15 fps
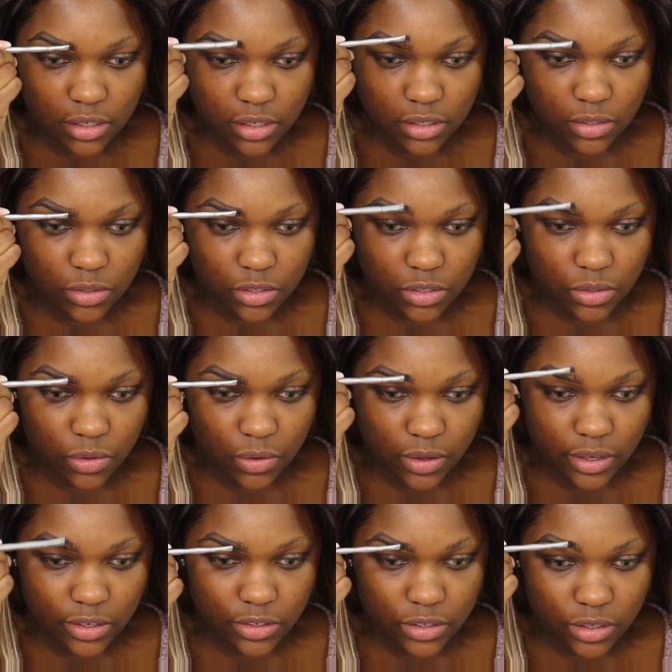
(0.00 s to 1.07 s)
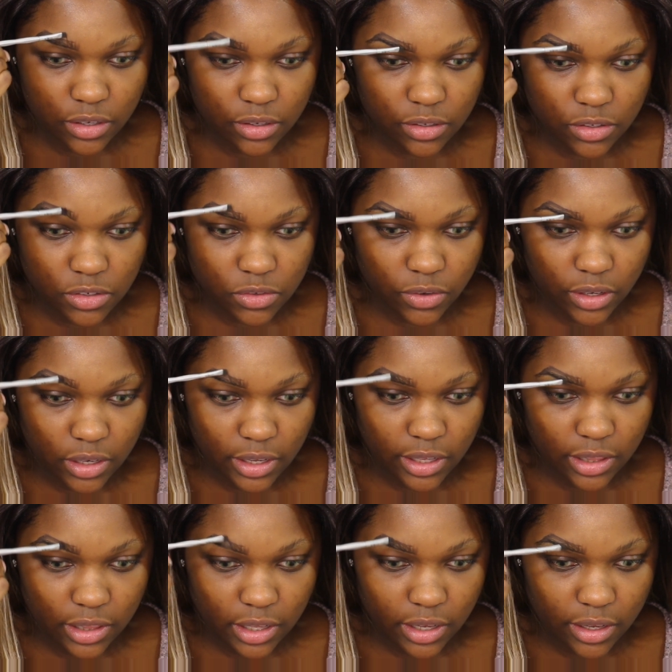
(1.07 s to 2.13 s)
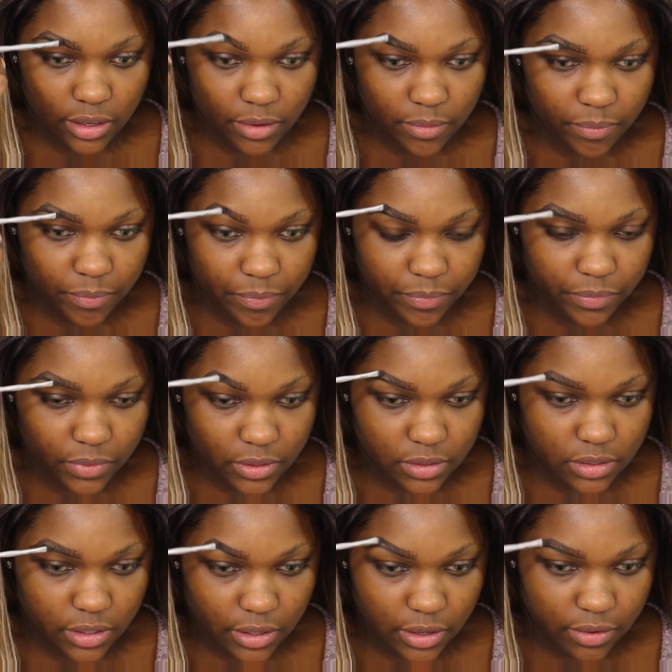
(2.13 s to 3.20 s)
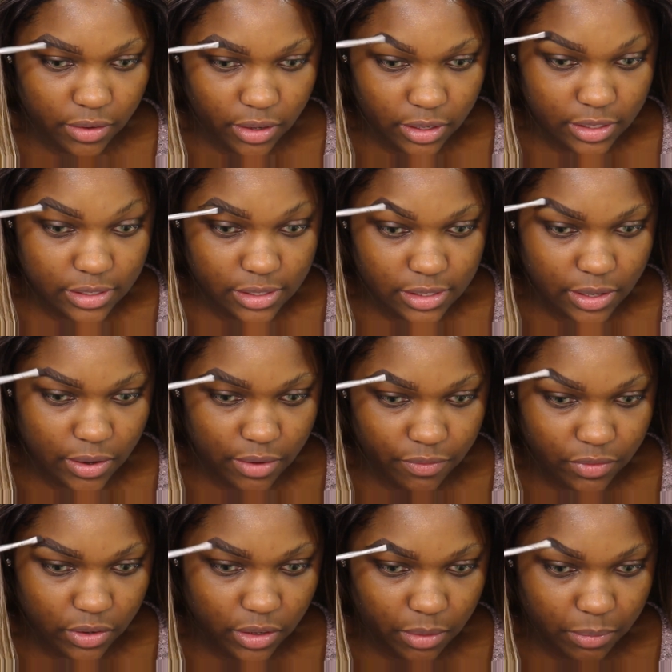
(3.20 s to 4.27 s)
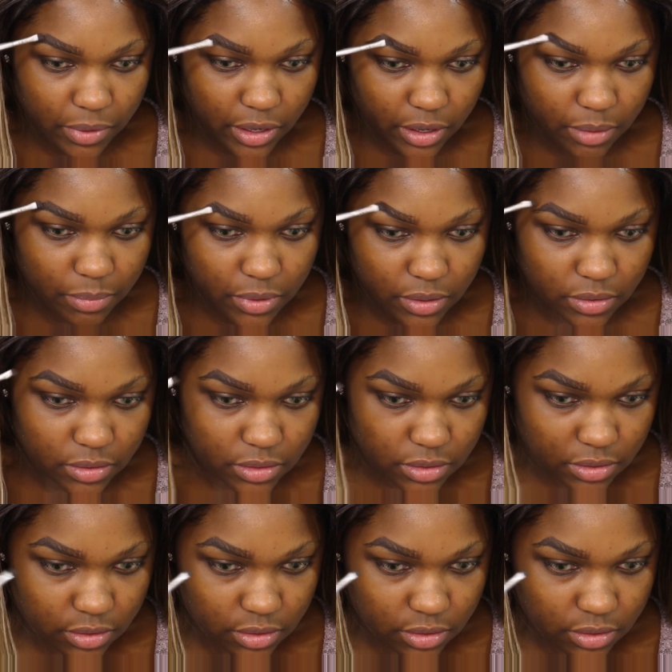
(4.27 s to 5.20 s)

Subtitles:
So just going straight like that, this is how I fill in my eyebrows.